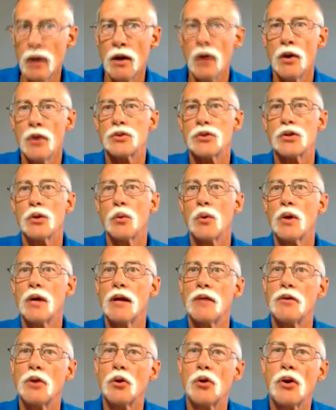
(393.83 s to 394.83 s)
So when, if
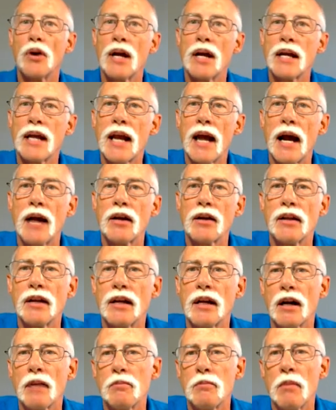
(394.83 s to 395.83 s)
you're going to calculate
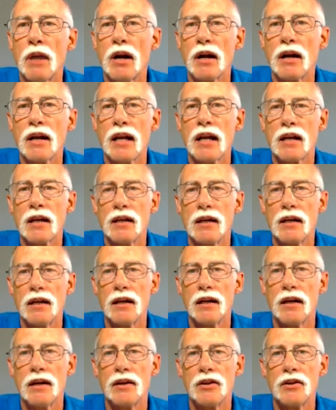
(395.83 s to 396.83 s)
harmonic
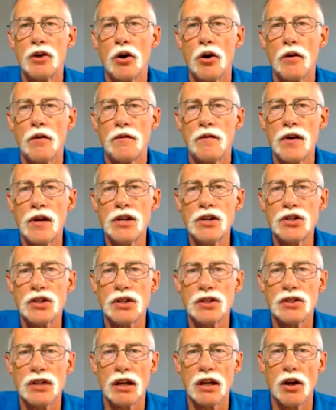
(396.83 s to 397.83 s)
coefficients,
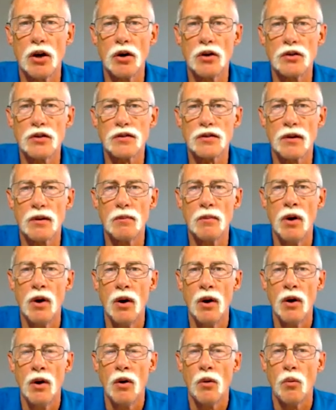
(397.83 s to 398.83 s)
it goes from
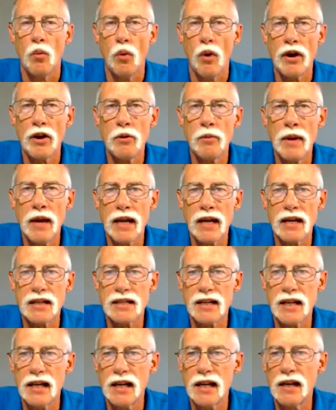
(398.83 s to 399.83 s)
one omega
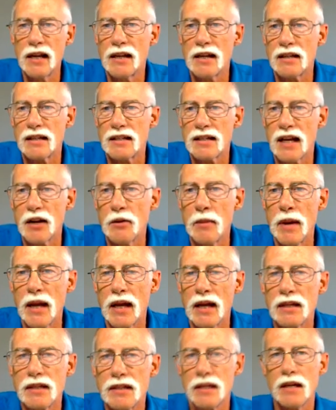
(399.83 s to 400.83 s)
t to ten omega
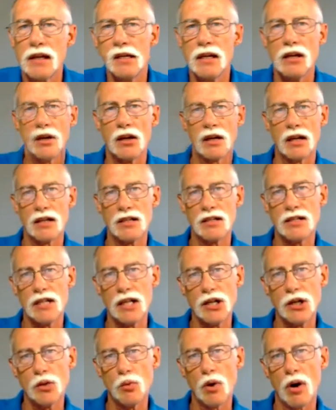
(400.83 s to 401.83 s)
t and
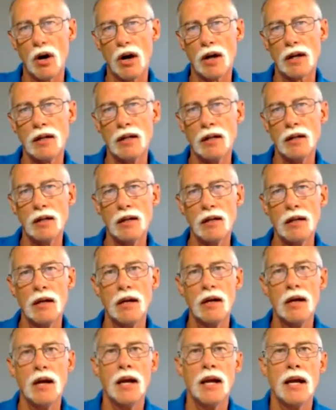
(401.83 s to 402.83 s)
continue on.
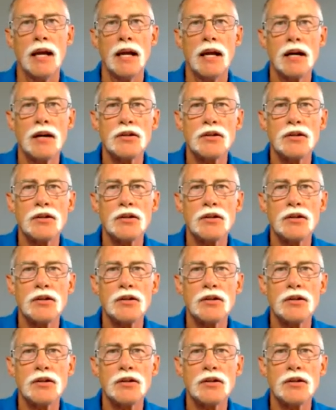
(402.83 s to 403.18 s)
Here's